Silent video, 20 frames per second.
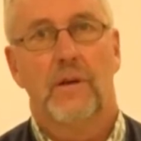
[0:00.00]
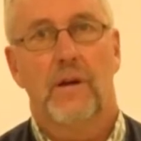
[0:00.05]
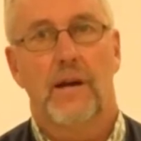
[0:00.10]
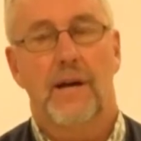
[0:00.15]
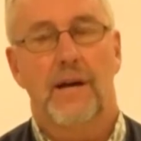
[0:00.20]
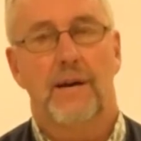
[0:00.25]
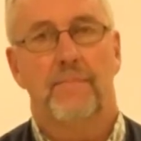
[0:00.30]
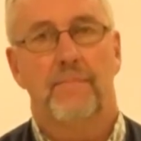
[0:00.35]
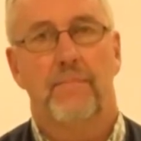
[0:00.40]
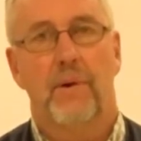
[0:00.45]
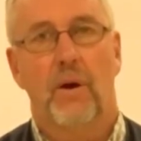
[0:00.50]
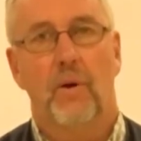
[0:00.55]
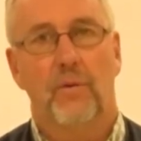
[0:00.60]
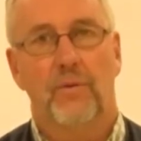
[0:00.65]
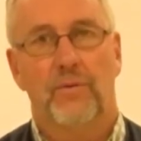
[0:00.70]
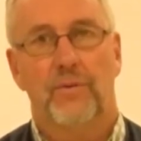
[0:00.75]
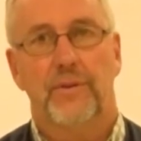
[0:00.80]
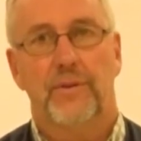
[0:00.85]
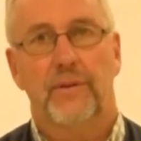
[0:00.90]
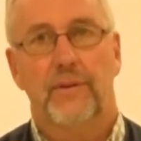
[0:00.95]

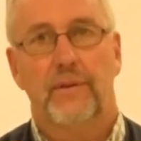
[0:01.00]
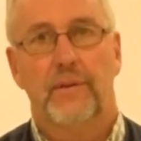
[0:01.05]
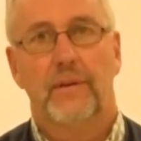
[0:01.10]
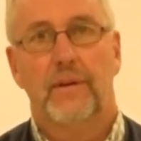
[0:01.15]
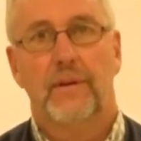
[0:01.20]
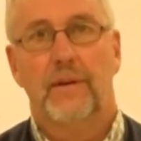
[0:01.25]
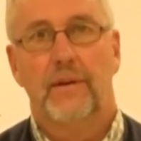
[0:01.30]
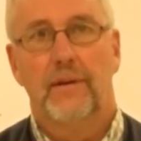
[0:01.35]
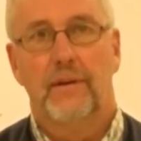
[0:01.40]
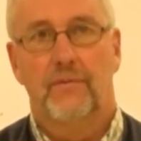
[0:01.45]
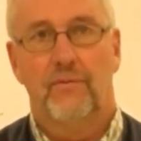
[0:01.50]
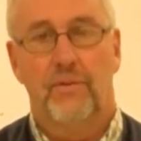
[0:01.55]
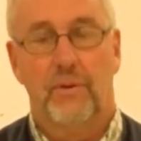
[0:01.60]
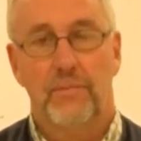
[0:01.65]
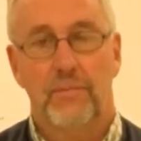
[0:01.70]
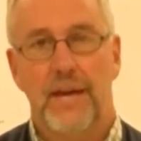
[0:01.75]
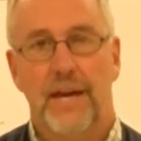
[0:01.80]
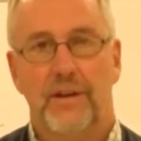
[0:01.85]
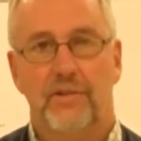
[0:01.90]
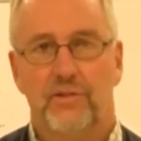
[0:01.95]
both
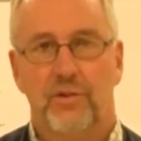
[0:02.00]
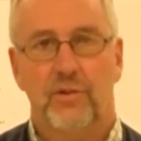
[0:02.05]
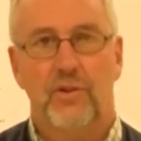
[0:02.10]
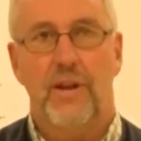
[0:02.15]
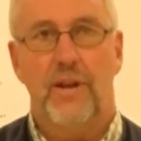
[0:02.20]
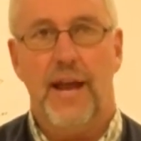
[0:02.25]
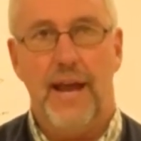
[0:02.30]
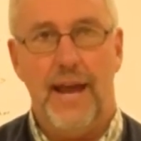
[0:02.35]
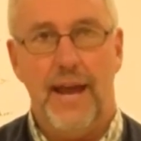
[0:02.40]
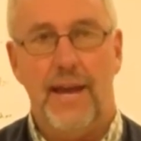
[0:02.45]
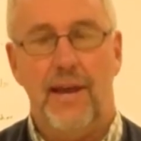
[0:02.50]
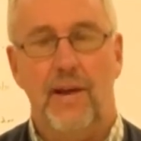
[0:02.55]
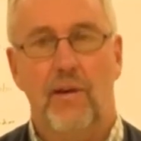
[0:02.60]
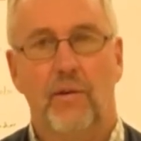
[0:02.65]
from yesterday